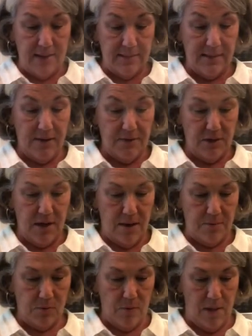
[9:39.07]
it several
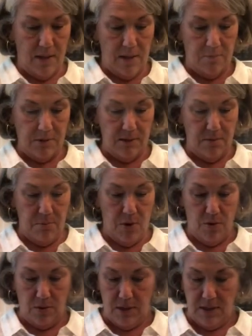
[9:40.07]
times while I was in
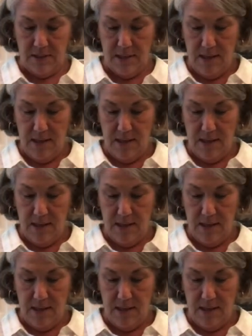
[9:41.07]
Poland.